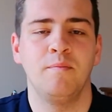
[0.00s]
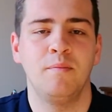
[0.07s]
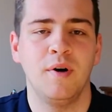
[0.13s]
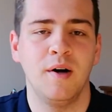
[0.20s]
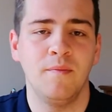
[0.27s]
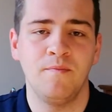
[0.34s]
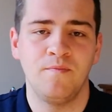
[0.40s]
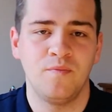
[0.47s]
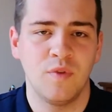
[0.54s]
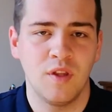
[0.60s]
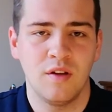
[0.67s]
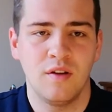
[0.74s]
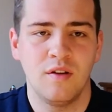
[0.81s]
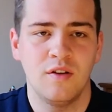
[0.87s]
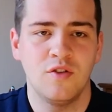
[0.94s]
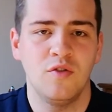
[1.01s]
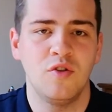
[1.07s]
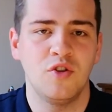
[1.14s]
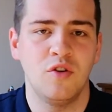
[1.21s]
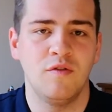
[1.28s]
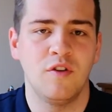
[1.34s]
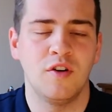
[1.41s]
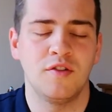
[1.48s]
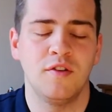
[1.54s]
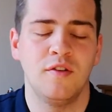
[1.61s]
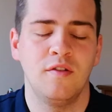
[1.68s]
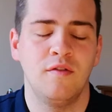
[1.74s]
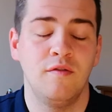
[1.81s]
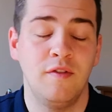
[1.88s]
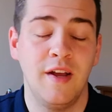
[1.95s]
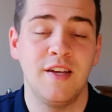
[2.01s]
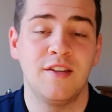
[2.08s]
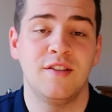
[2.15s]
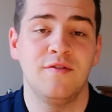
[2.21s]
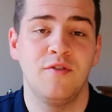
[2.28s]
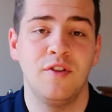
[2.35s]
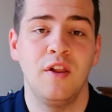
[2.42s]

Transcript: But as long as you invest